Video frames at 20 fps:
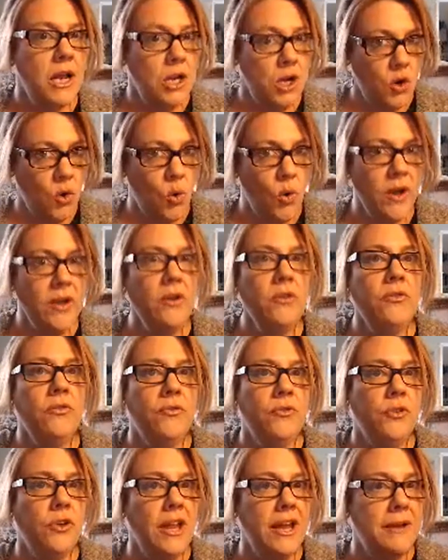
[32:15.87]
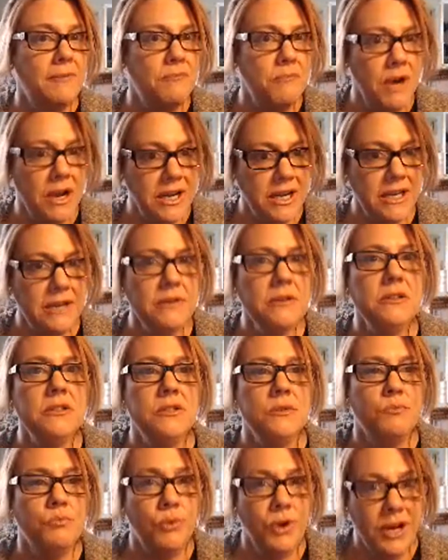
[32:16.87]
for like money
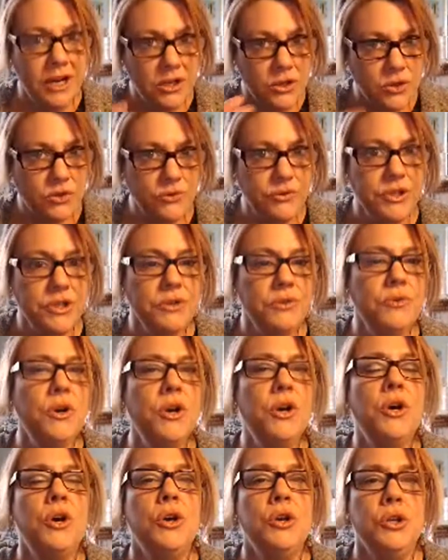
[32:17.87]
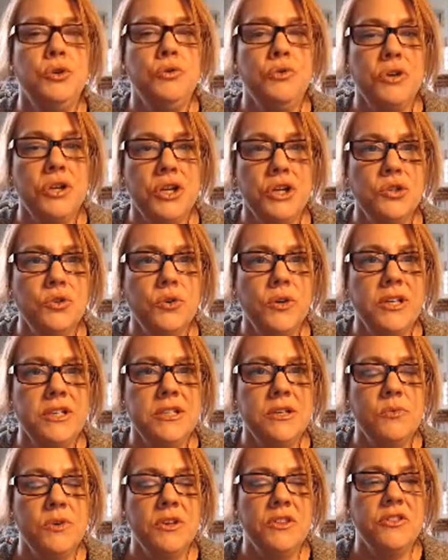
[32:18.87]
to bring to you, you can anoint
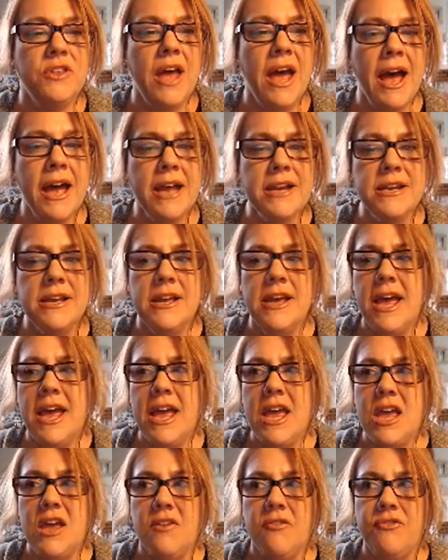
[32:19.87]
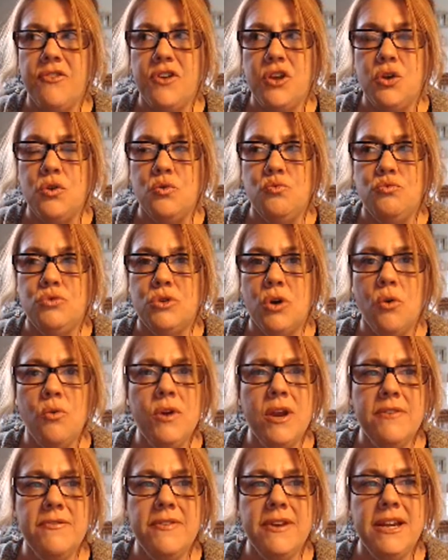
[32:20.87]
it with that. If you don't
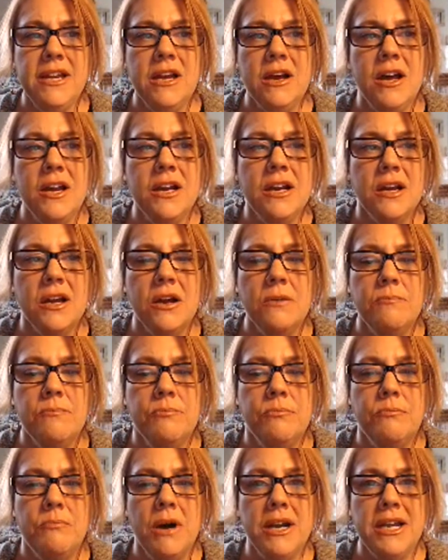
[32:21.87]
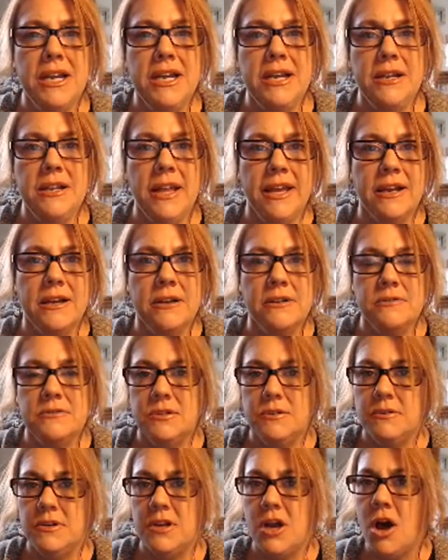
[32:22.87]
have any kind of money, like
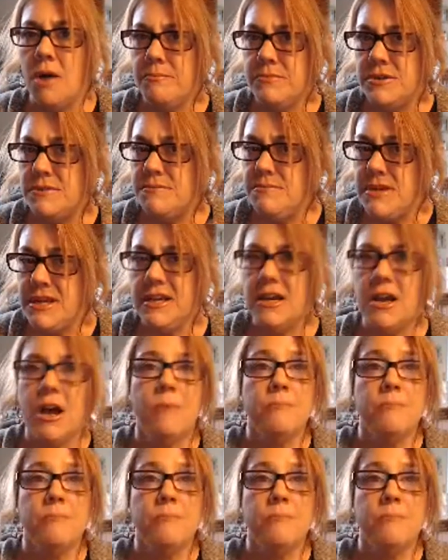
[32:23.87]
to come to me